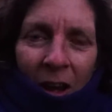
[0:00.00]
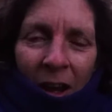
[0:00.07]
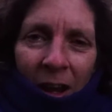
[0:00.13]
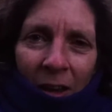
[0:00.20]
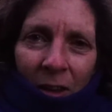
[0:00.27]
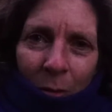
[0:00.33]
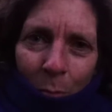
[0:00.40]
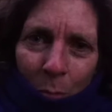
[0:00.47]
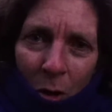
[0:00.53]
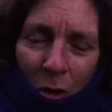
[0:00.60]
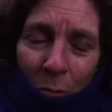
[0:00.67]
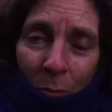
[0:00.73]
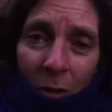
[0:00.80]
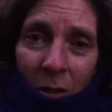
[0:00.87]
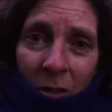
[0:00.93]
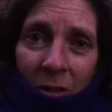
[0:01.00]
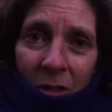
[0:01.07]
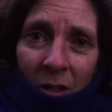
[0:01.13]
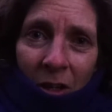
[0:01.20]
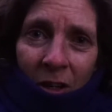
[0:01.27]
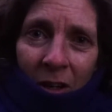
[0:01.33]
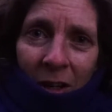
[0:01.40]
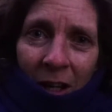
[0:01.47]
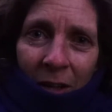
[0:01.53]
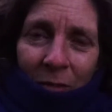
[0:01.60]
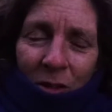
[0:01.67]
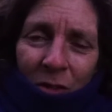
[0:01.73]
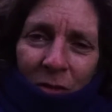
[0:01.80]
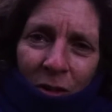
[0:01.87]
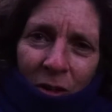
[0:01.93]
at the moment, her
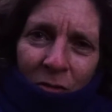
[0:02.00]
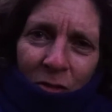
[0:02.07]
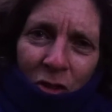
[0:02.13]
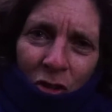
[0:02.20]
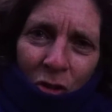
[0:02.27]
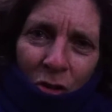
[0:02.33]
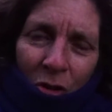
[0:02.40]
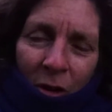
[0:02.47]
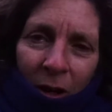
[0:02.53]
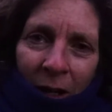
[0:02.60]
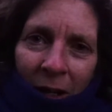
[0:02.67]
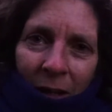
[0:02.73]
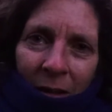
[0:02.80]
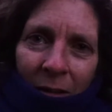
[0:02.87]
life is full of joy.